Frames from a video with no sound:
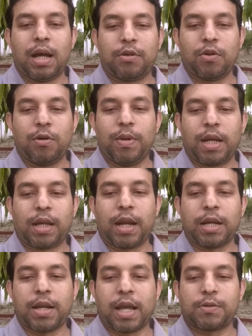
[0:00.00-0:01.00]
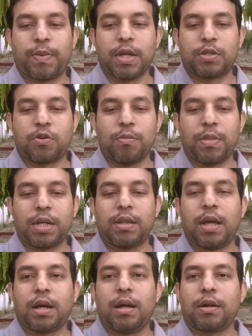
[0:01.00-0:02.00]
It will be a great experience to meet
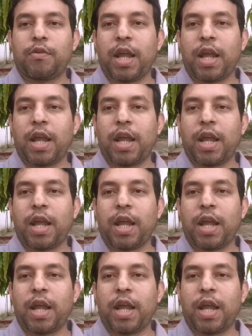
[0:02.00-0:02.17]
the